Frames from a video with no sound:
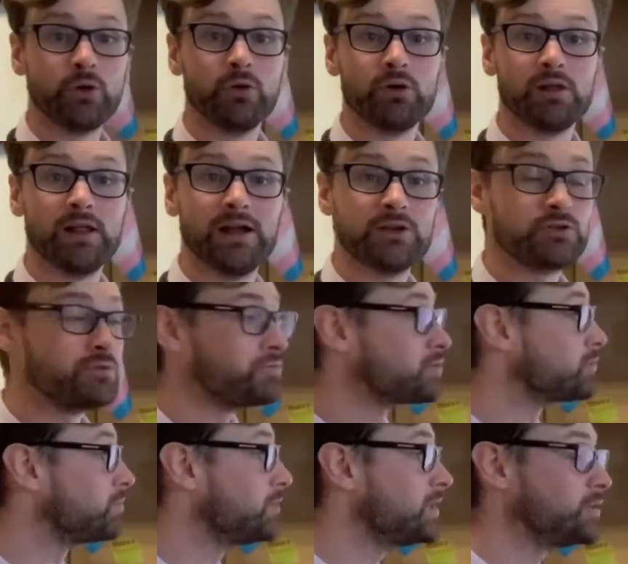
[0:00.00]
Classroom, so
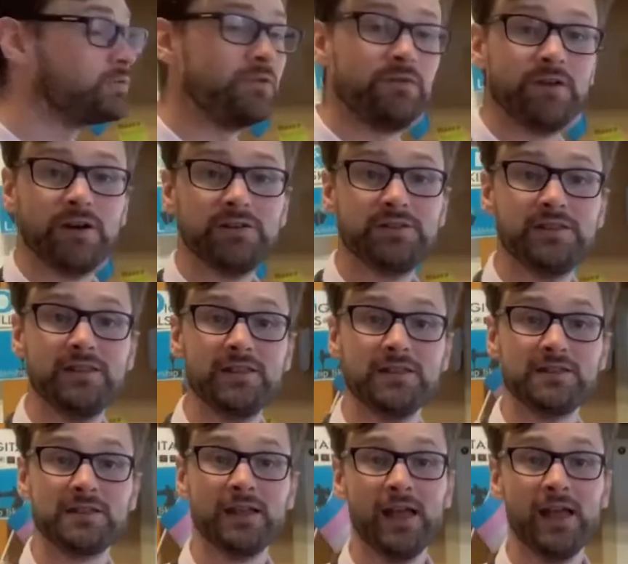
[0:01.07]
please refer to these.